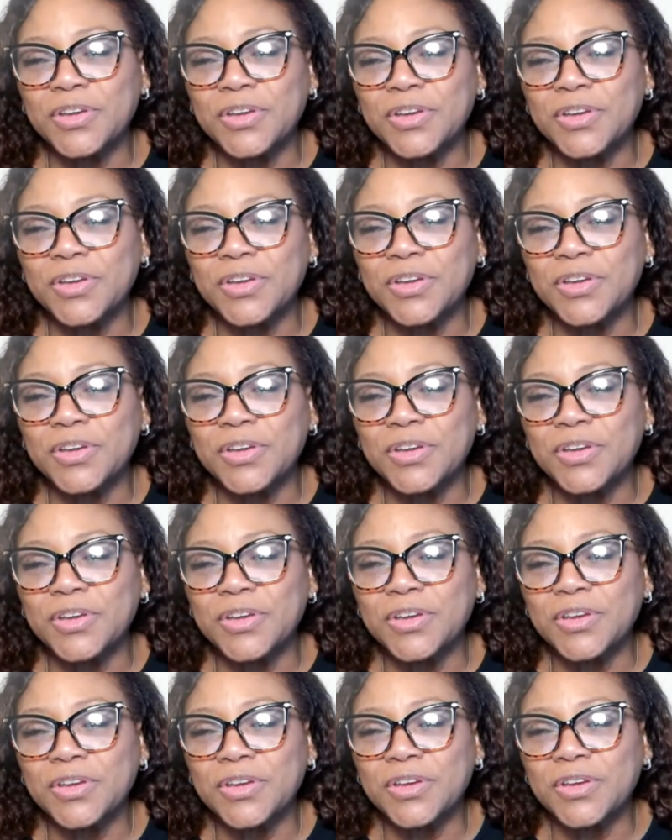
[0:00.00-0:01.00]
go
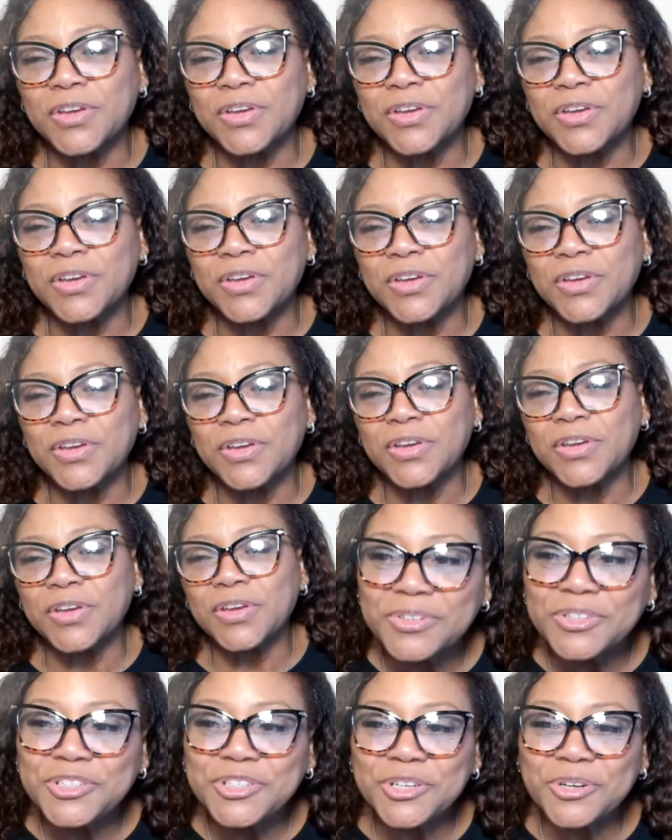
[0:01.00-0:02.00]
over
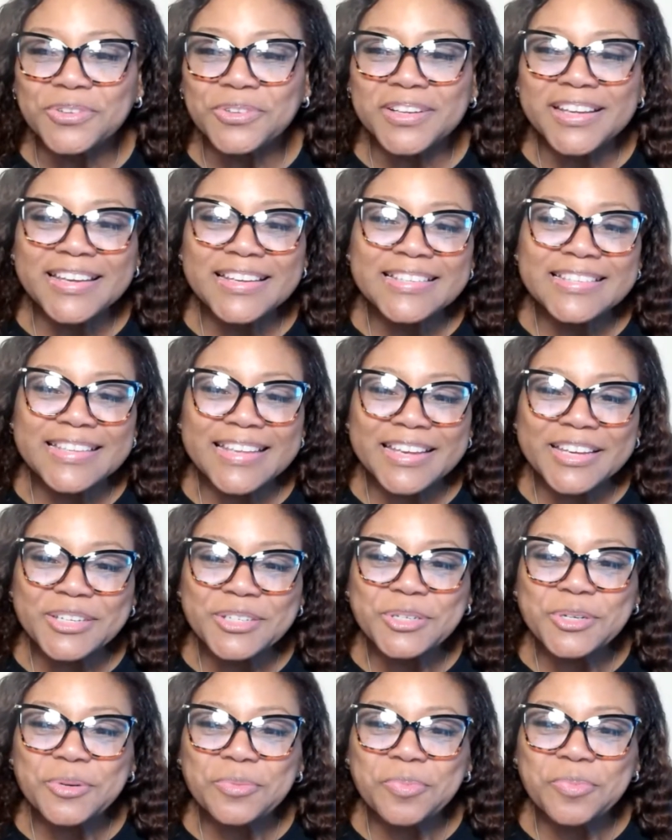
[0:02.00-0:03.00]
to
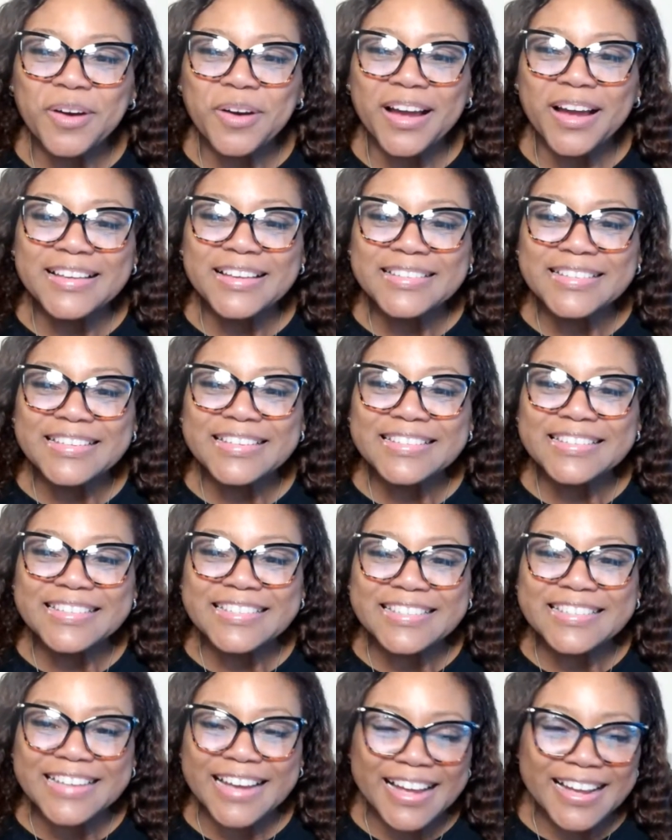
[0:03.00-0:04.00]

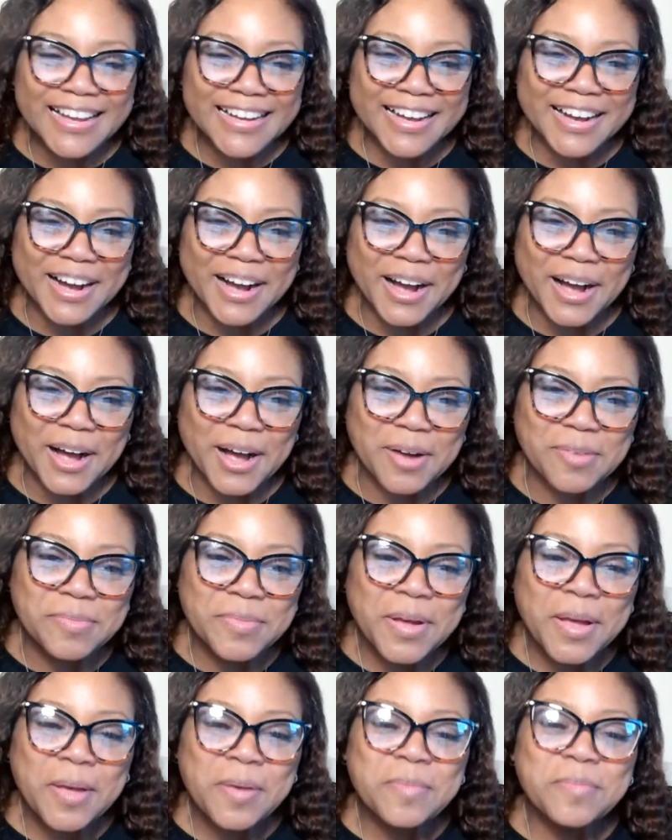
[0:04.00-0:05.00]
JoleaseEnterprises.com.
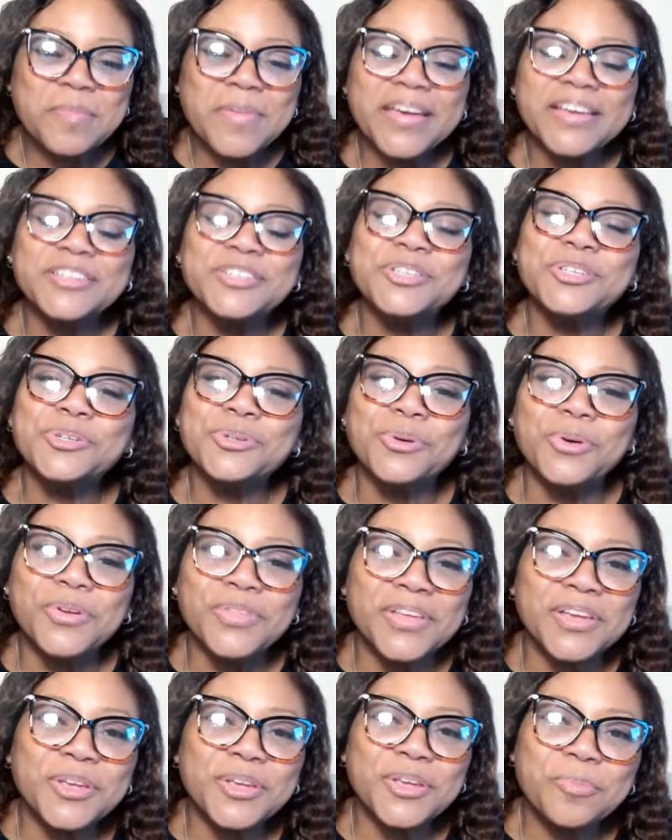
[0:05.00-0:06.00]
Make
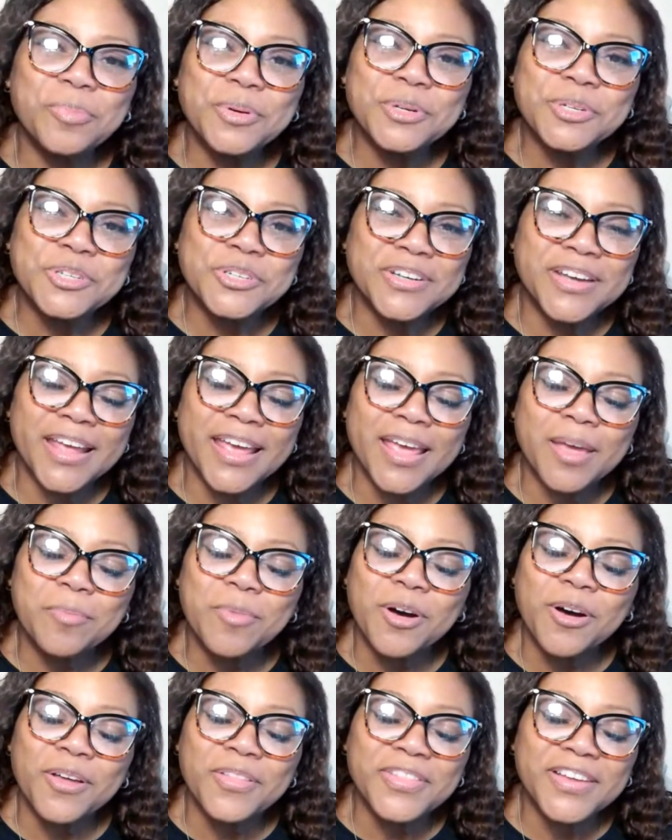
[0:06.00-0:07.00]
sure that you put your
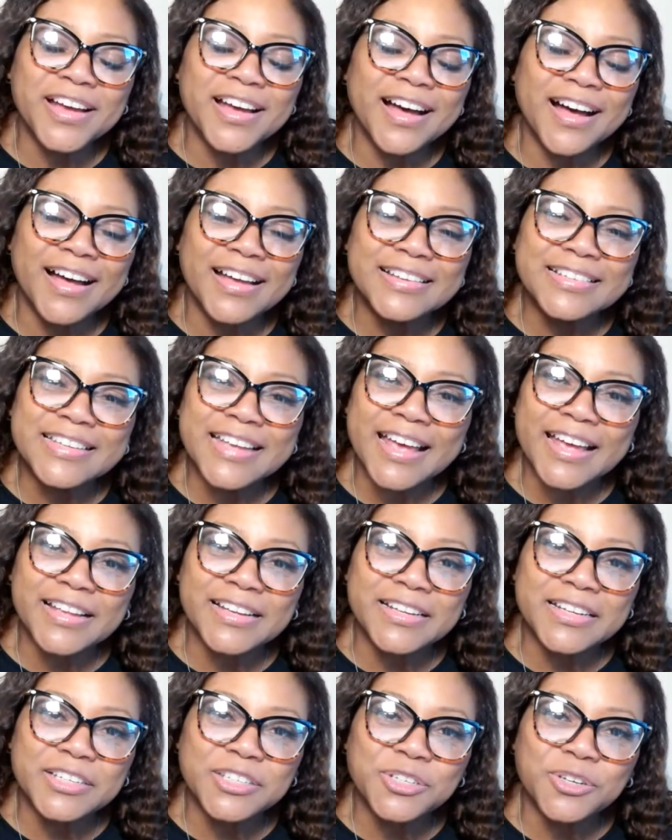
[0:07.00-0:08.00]
name on the
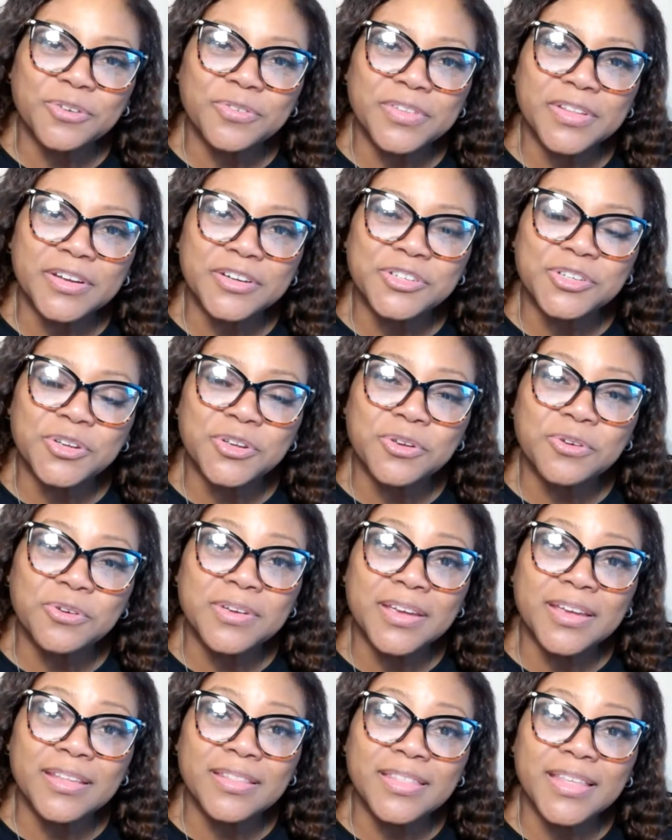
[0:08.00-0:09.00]
contact list over there so you
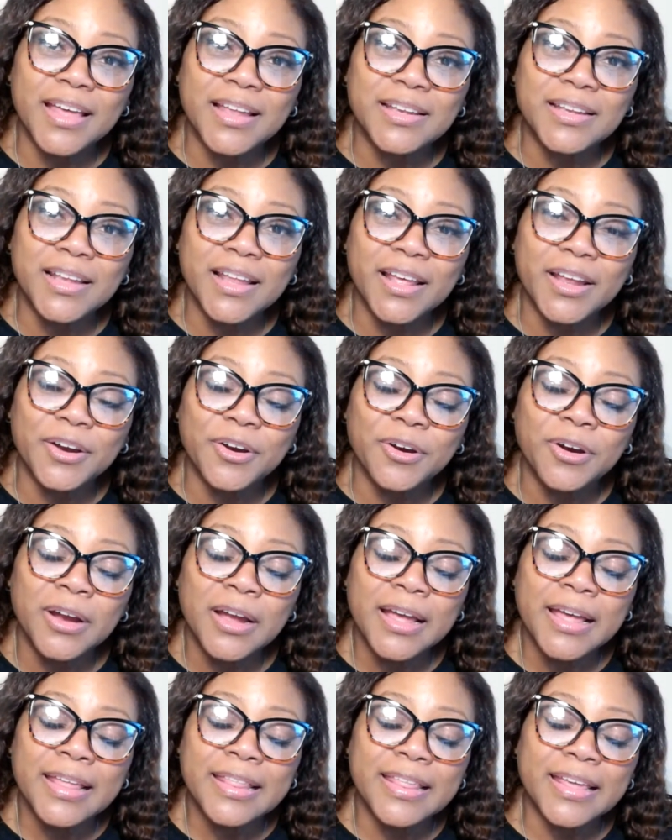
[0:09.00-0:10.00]
can get that letter
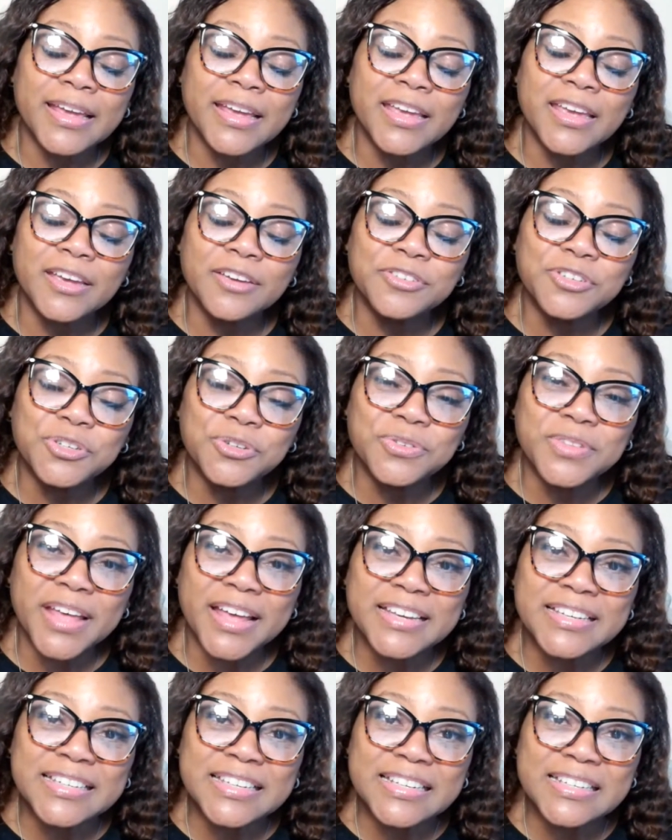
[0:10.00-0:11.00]
that gives you
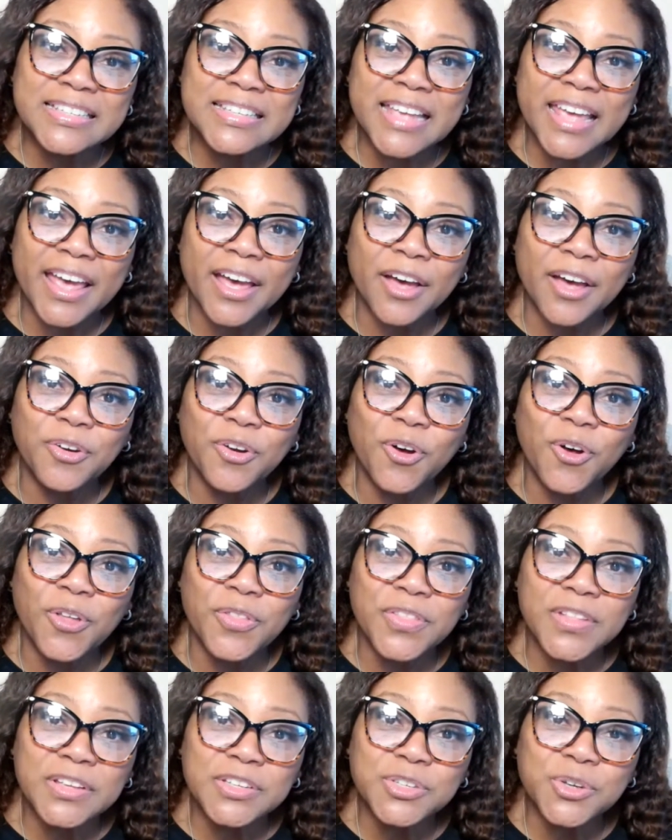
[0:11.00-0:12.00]
that discount
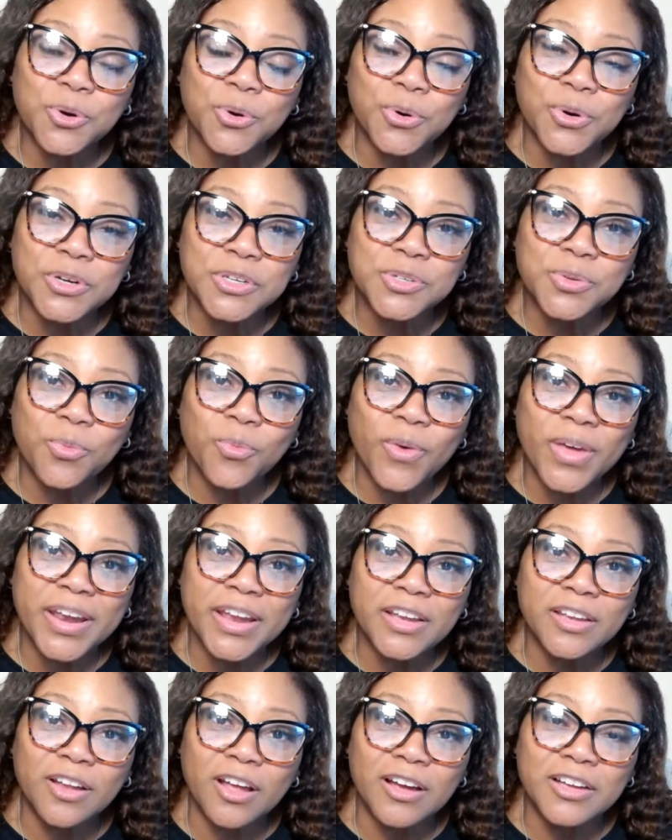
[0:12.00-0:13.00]
on this course when
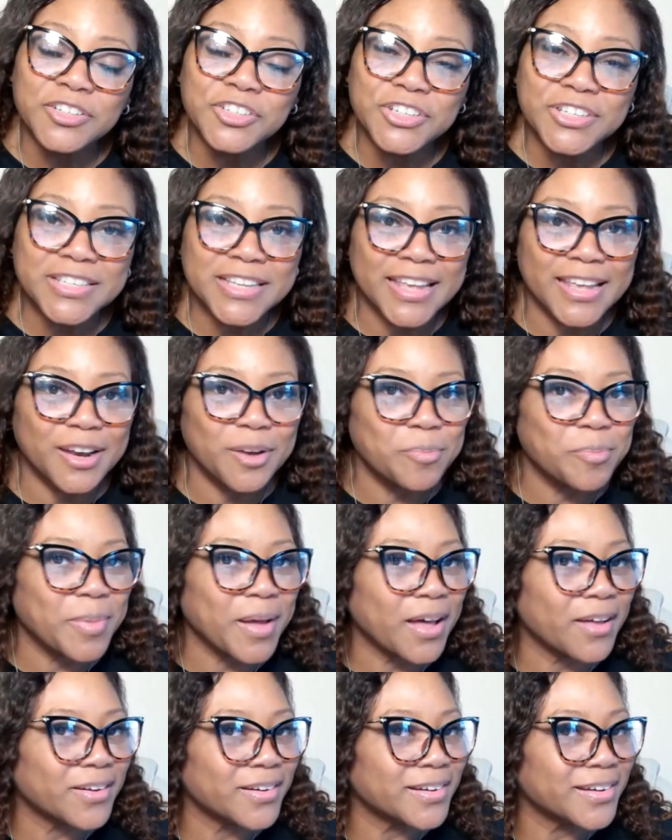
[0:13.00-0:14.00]
it launches in
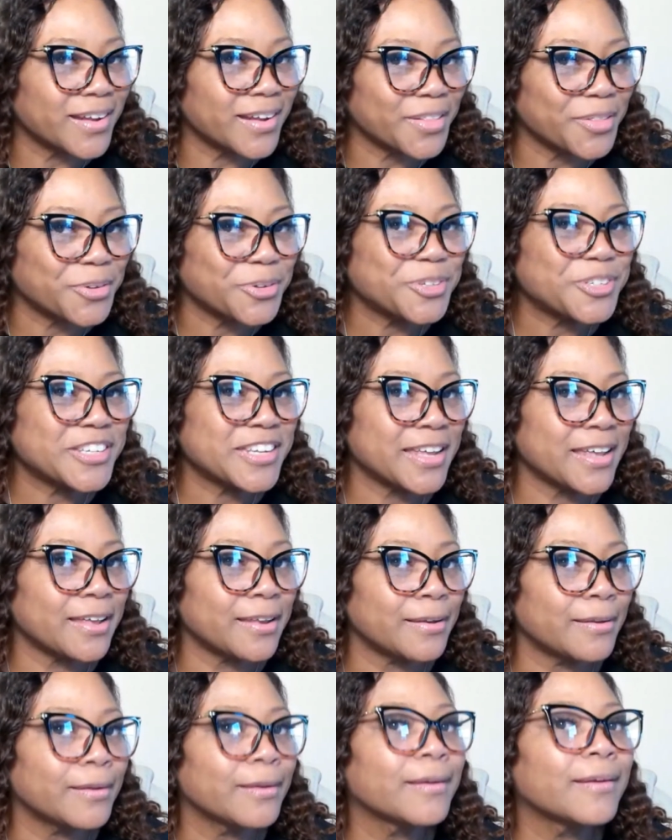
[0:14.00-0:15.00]
about another
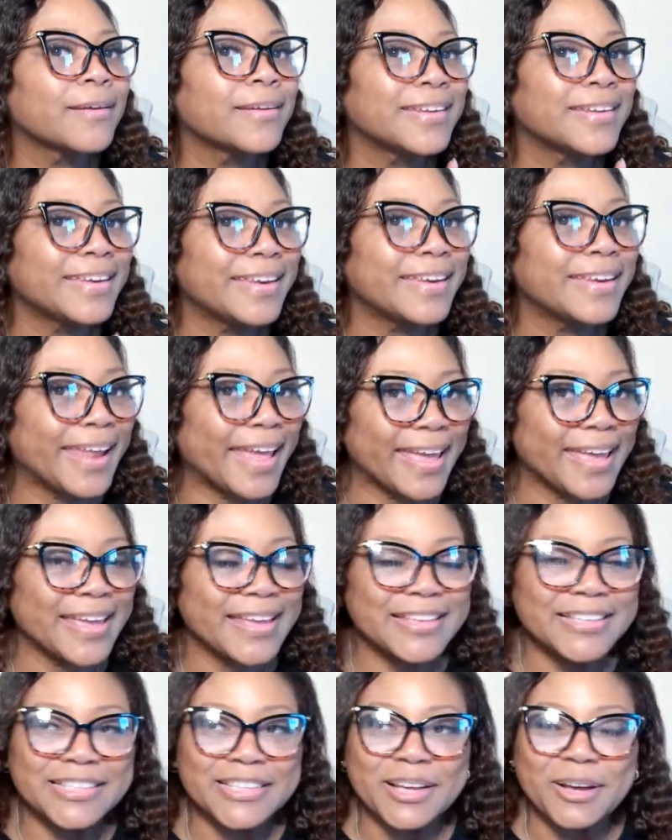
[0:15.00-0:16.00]
10
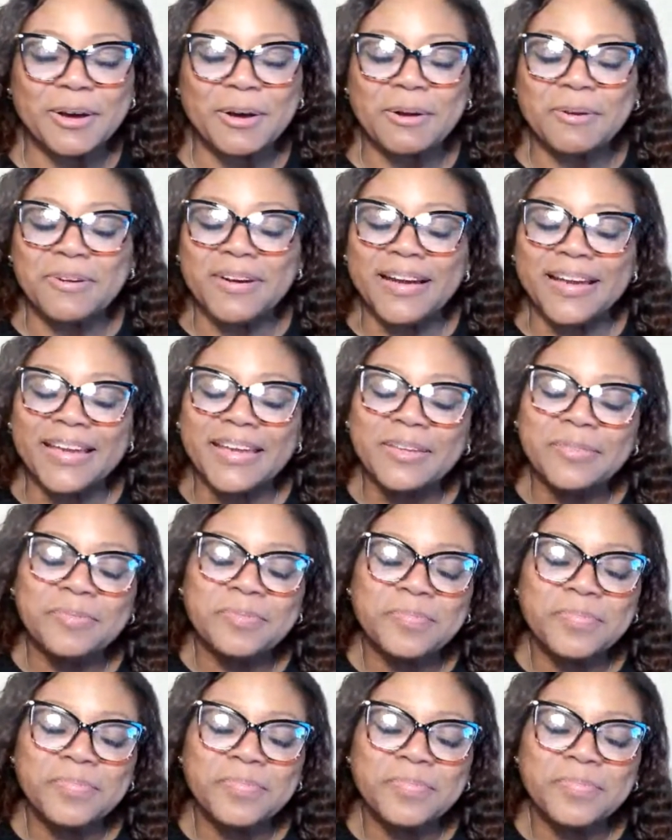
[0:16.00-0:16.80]
days. All right.